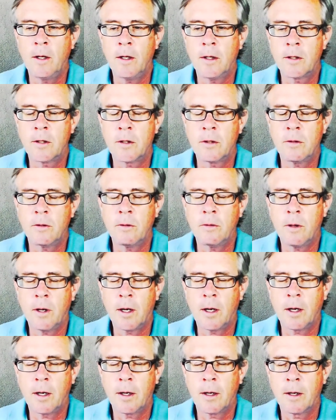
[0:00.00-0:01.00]
is to
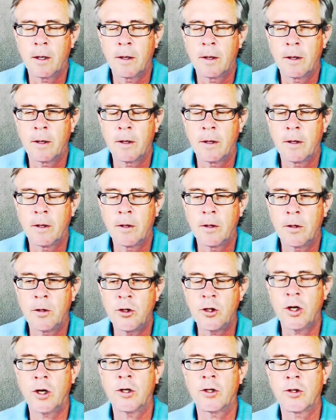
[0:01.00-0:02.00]
uh,
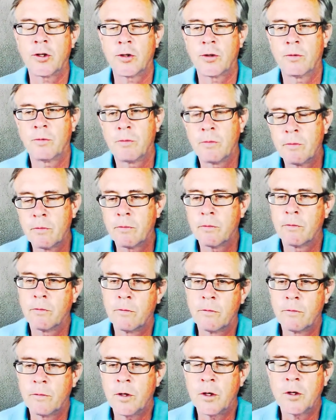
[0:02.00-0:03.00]
just
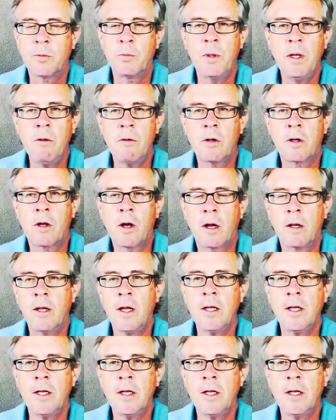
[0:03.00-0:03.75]
just be with God.